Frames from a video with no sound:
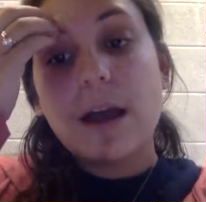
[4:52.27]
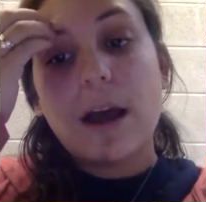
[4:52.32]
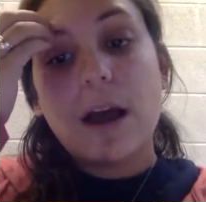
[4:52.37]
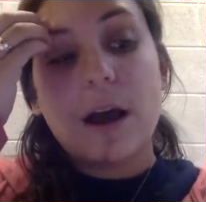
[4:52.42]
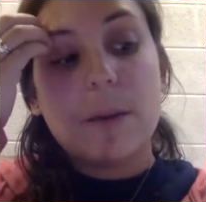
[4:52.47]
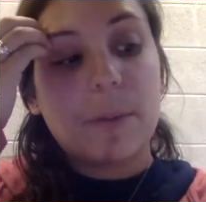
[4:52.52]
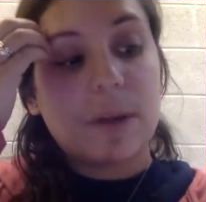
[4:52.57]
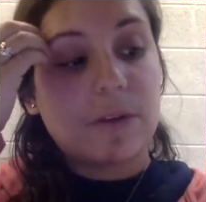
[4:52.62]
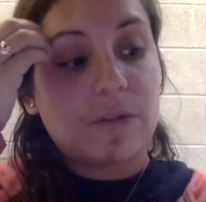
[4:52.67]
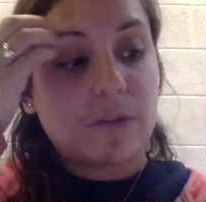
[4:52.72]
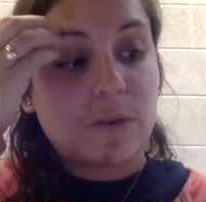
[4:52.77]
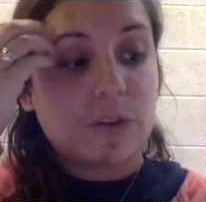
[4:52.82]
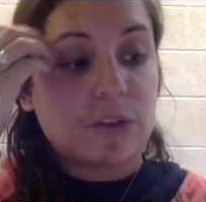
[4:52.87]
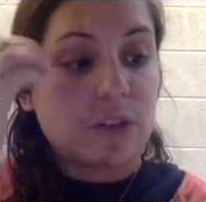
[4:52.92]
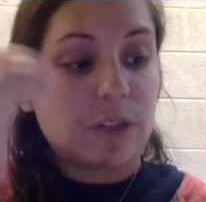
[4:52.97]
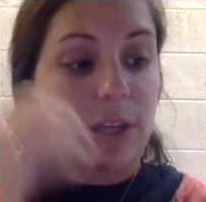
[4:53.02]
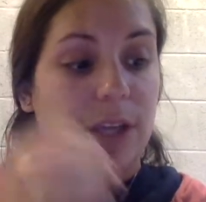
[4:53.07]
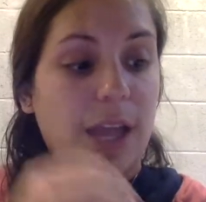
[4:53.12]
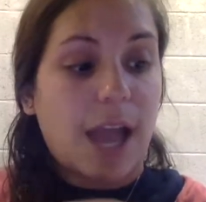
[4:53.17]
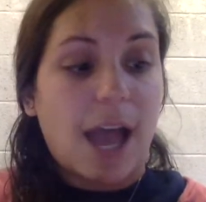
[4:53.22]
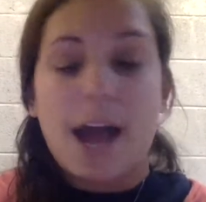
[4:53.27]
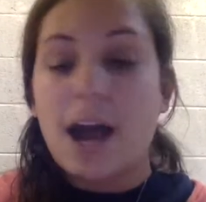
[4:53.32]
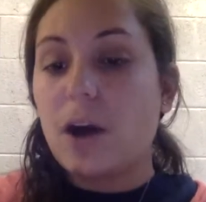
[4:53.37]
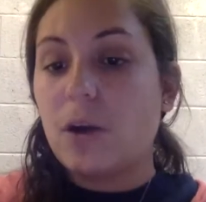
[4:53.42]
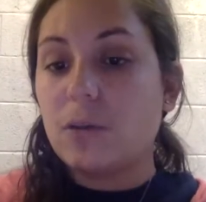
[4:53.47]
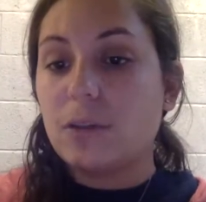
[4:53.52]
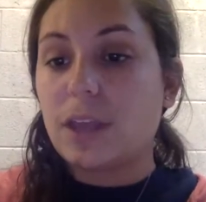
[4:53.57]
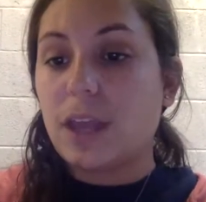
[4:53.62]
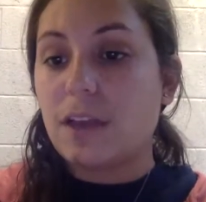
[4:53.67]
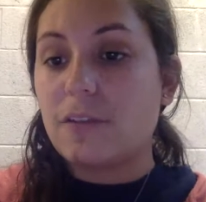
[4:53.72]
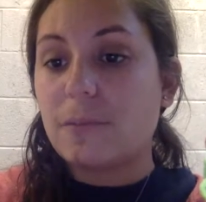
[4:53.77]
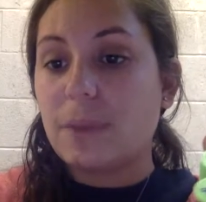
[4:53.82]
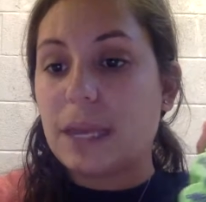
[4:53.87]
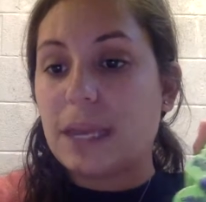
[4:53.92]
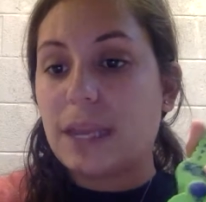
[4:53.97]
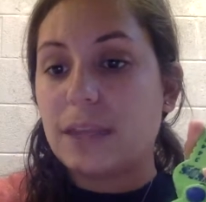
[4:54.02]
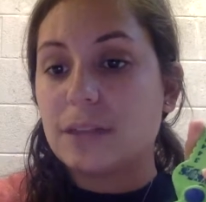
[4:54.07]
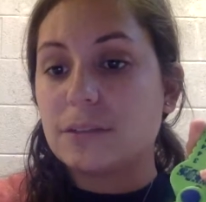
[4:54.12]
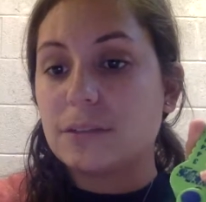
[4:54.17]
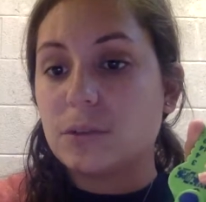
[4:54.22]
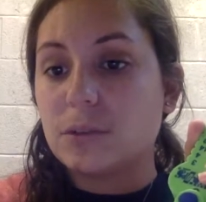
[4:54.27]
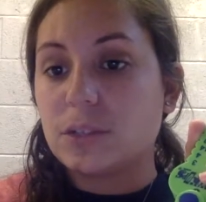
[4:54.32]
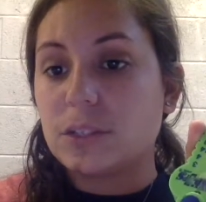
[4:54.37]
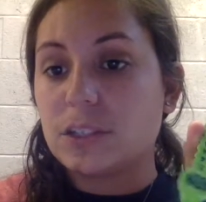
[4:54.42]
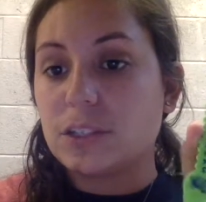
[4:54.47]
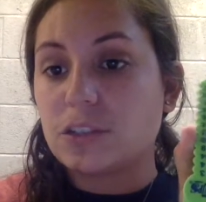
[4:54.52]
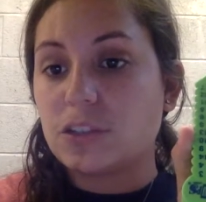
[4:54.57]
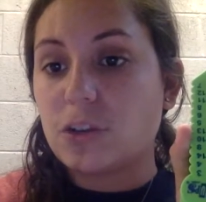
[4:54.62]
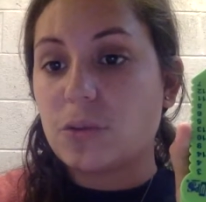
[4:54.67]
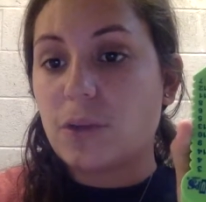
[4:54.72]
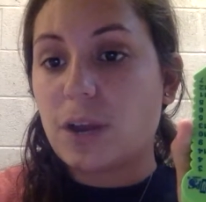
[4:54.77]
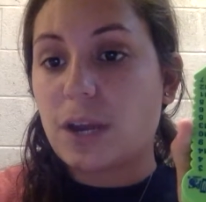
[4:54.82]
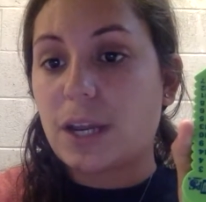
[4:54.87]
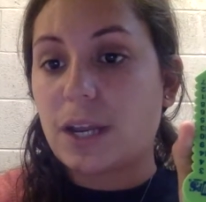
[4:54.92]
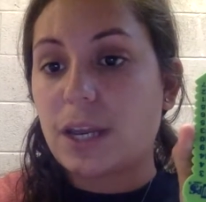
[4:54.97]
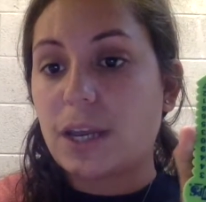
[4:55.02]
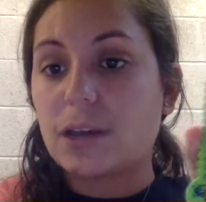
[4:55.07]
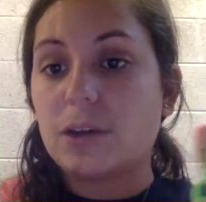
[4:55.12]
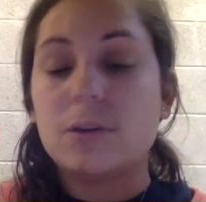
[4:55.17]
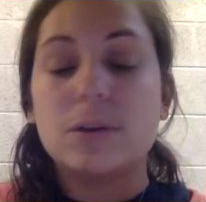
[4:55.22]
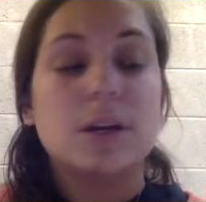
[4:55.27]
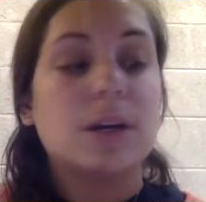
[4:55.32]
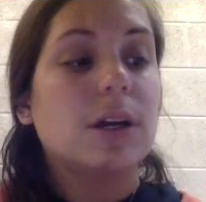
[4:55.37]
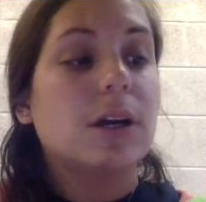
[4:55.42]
Unfortunately, I only have my hands on addition right now.